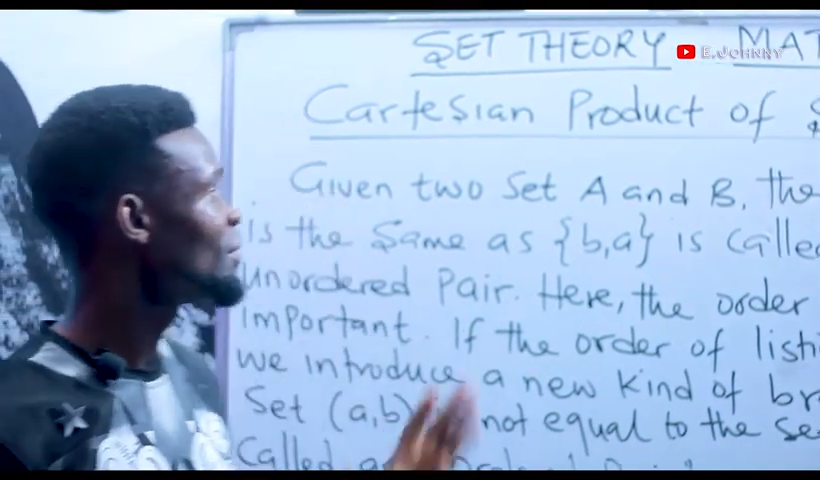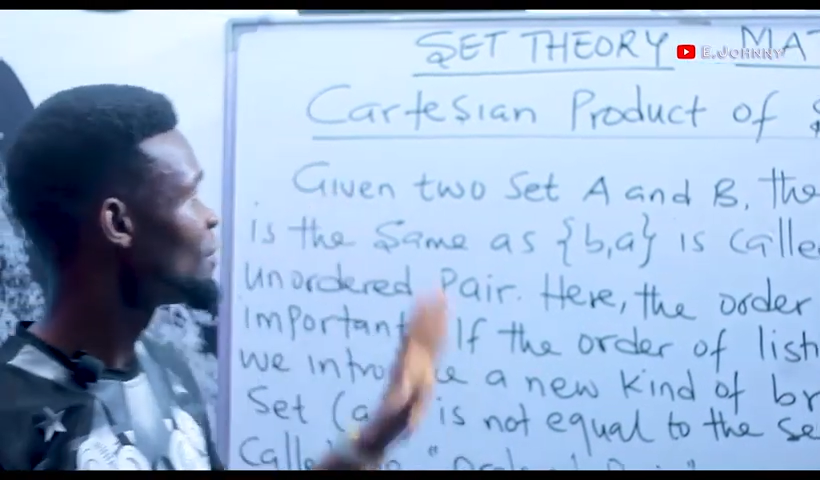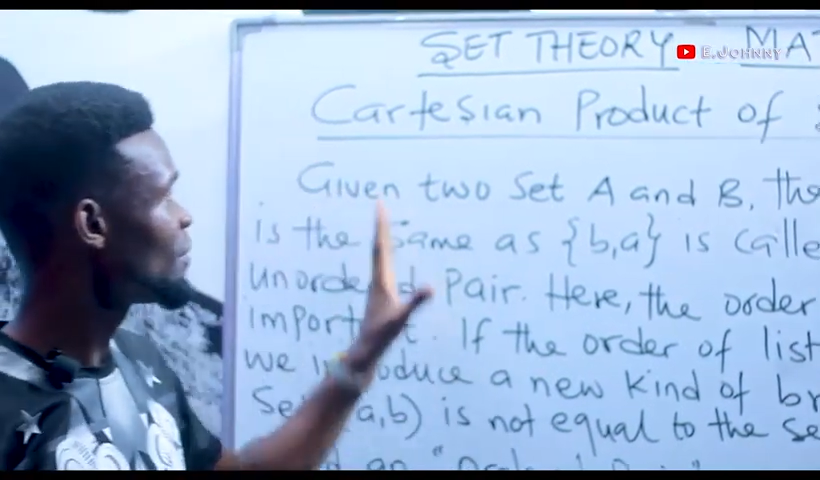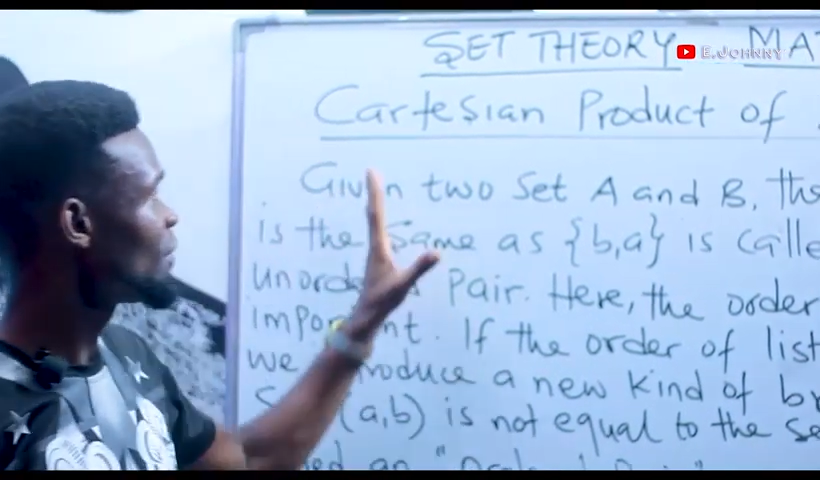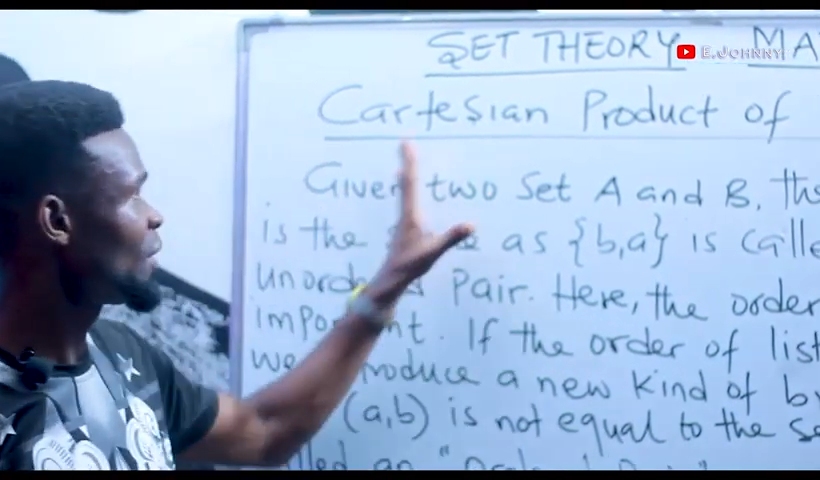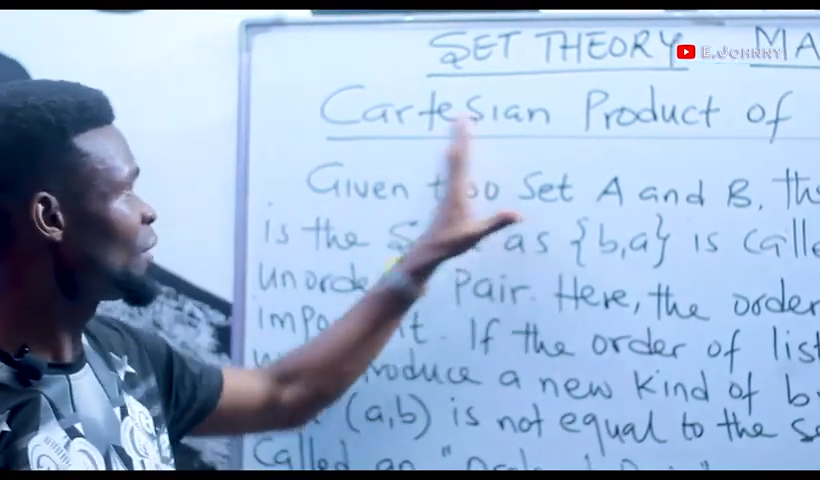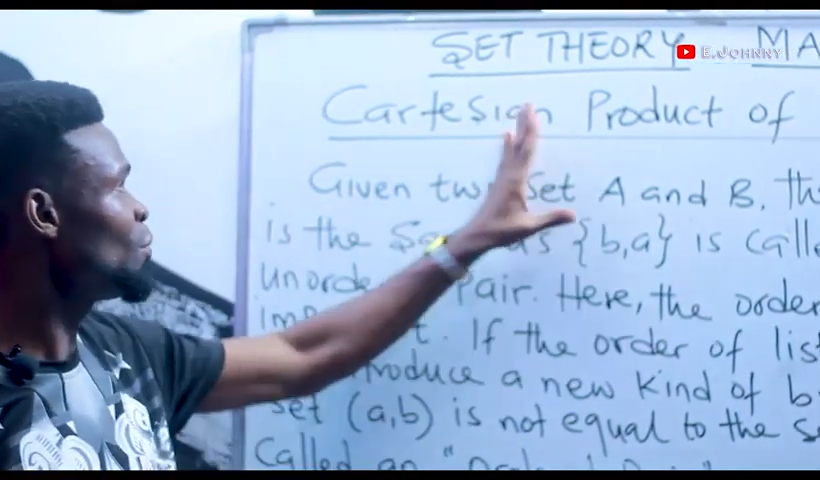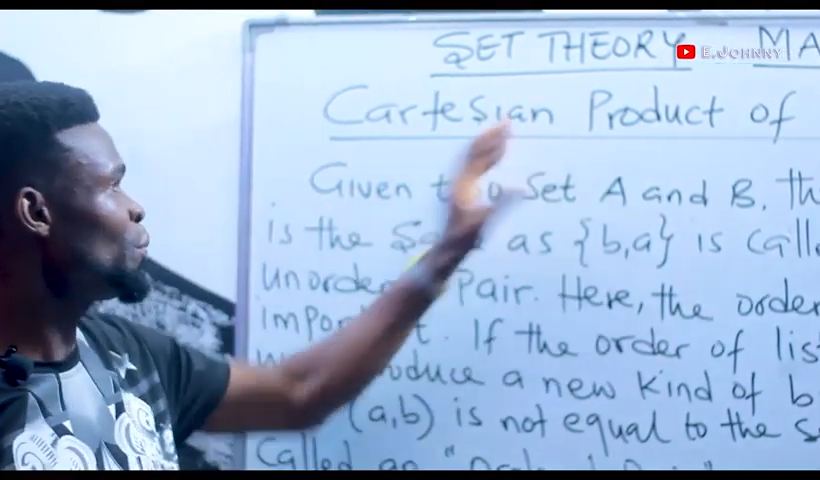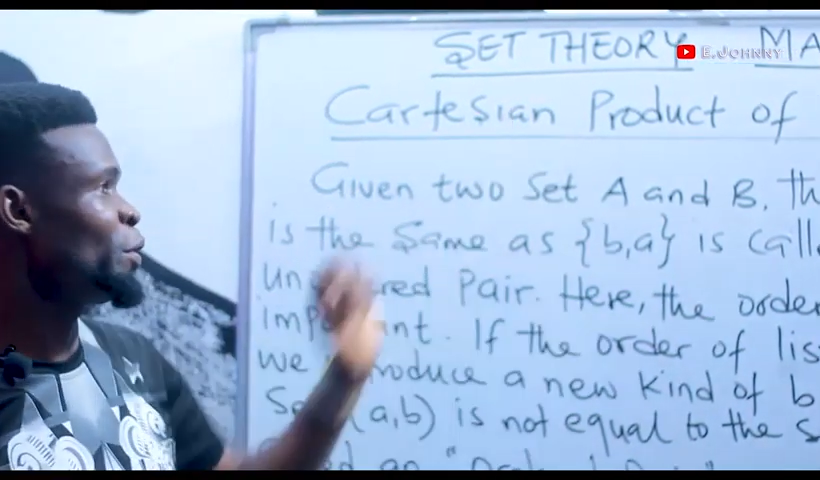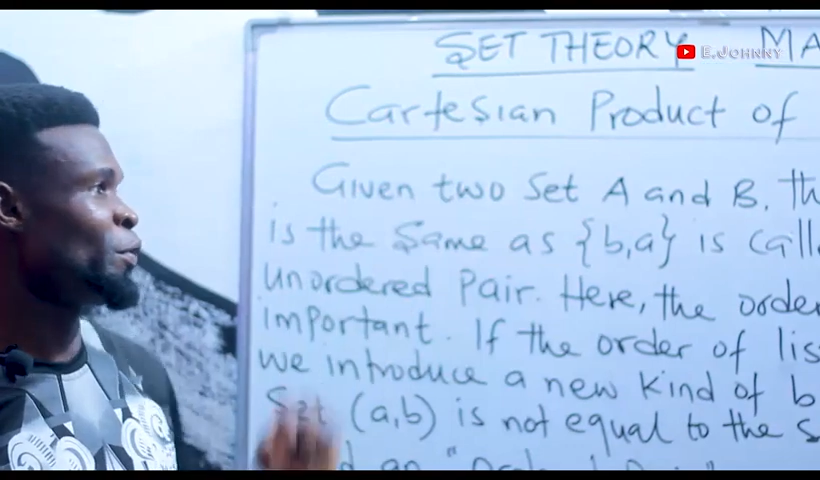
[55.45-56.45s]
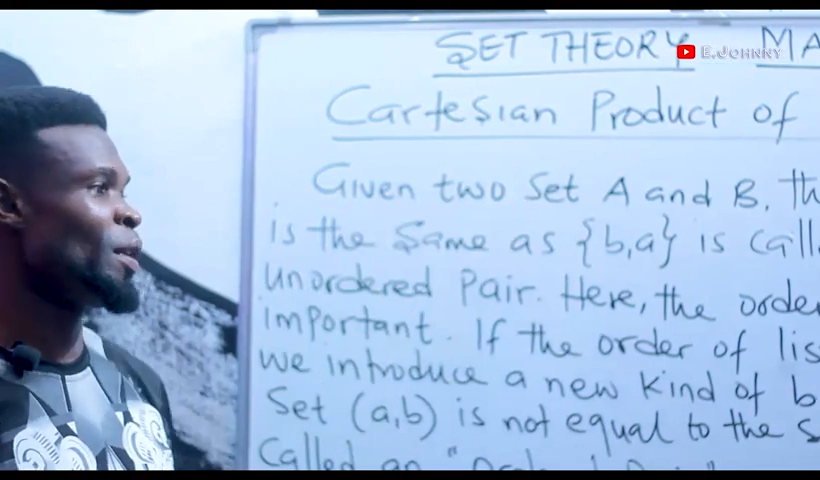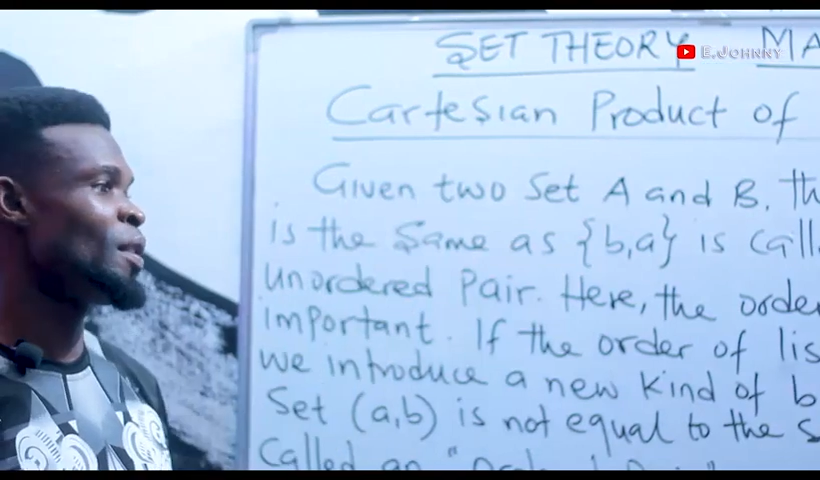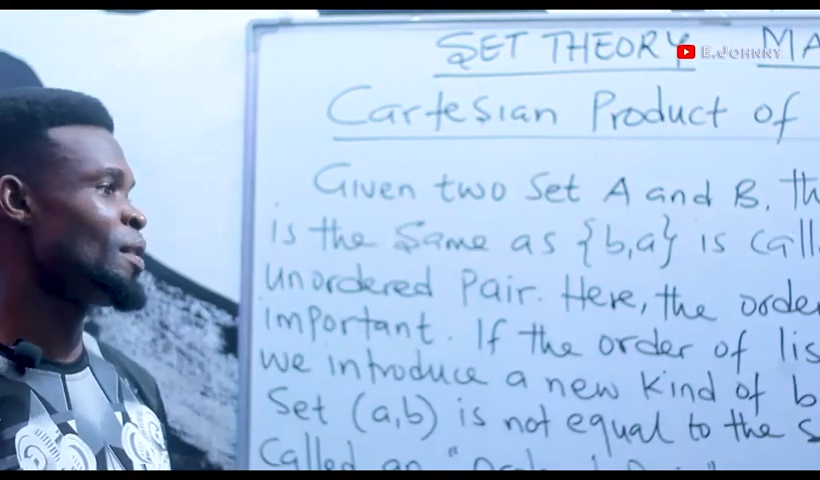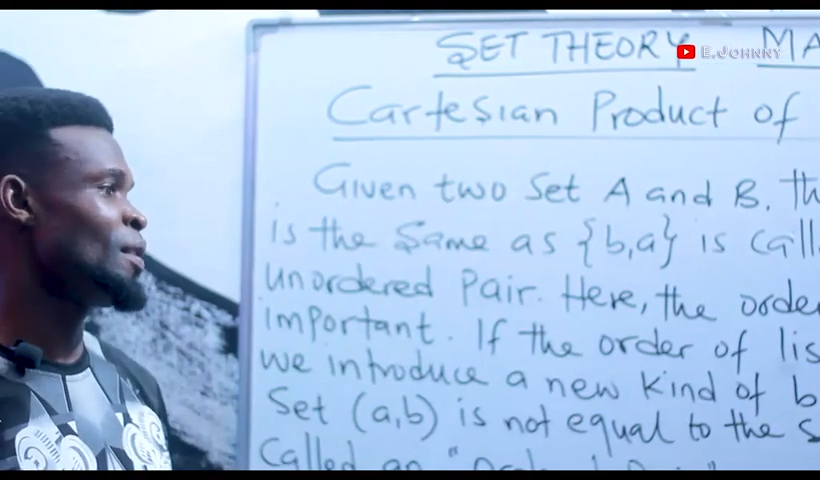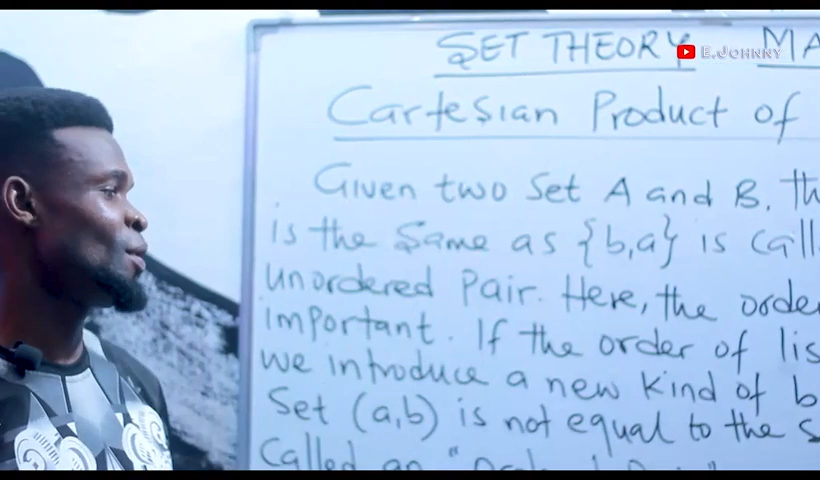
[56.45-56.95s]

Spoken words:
simplify this